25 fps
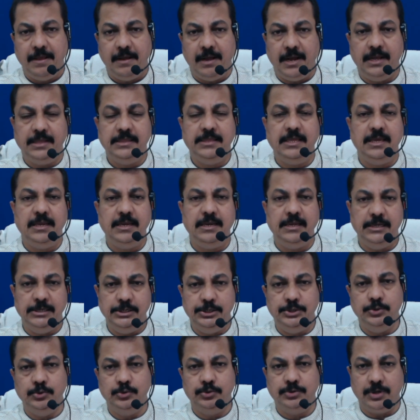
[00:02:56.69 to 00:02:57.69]
other
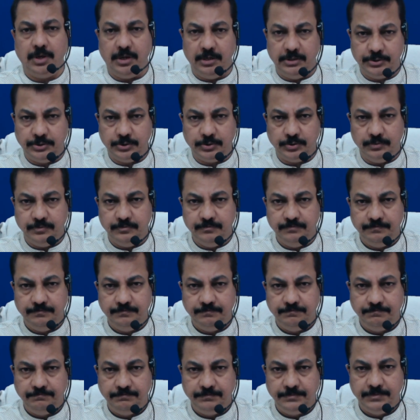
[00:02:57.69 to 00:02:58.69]
issues also.
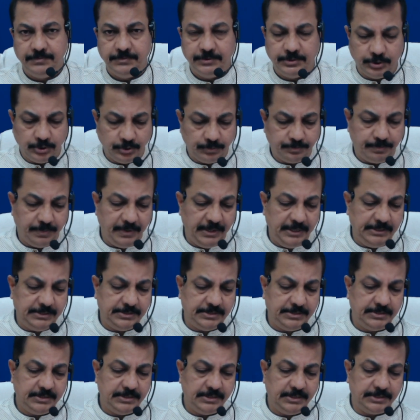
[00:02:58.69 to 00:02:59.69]
So please
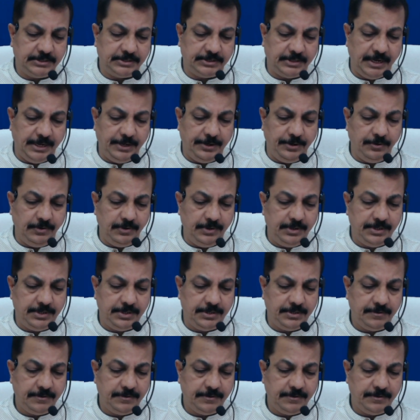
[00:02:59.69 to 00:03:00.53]
stay tuned.